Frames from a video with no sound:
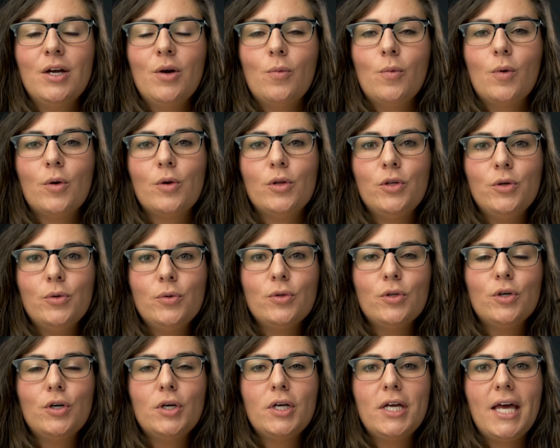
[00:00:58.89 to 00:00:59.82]
When you
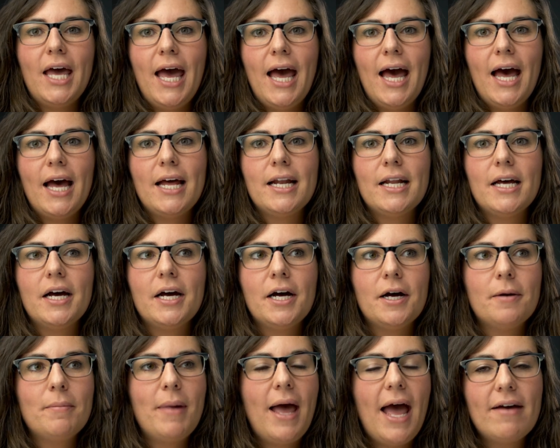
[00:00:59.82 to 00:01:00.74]
look at
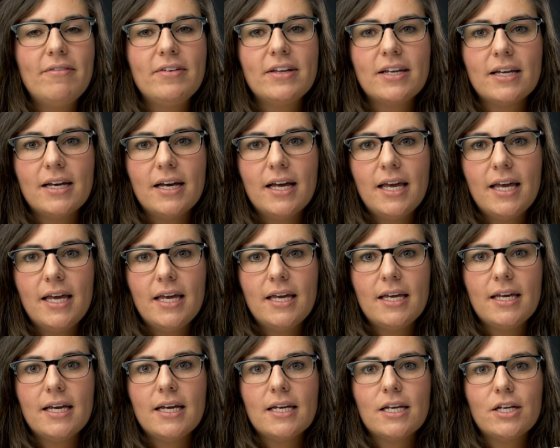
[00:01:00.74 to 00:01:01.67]
having
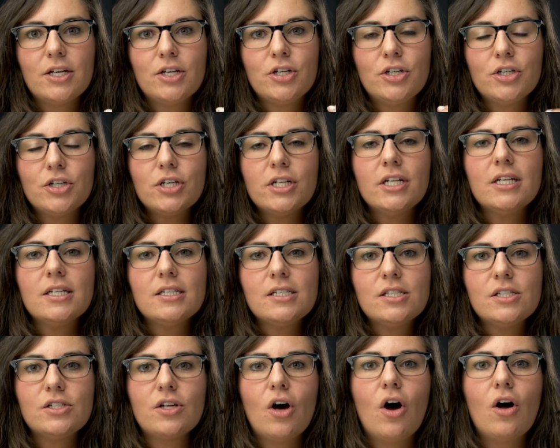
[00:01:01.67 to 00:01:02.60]
a good,
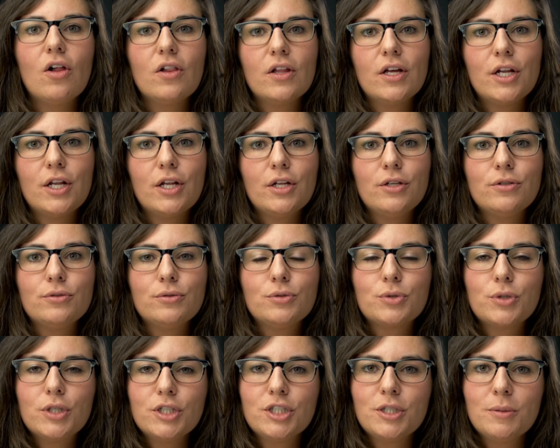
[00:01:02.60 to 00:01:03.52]
solid
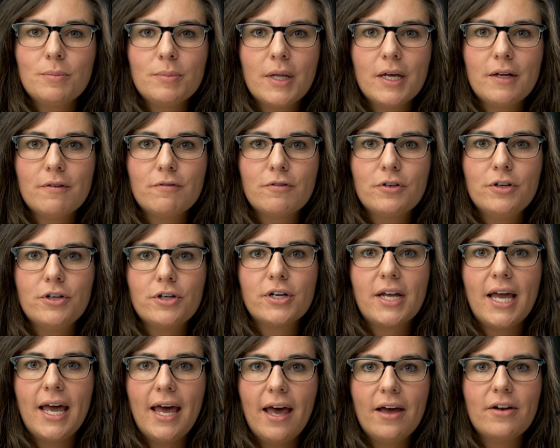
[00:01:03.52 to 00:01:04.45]
nutrition plan for
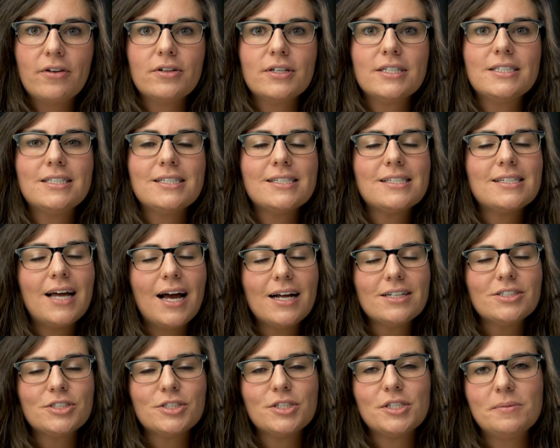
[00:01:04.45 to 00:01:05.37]
cattle, it does
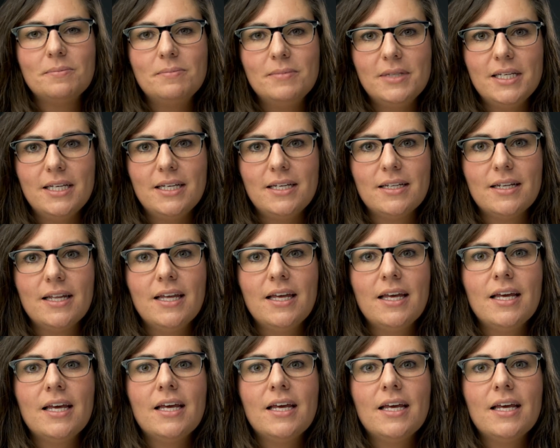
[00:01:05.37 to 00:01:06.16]
not just mean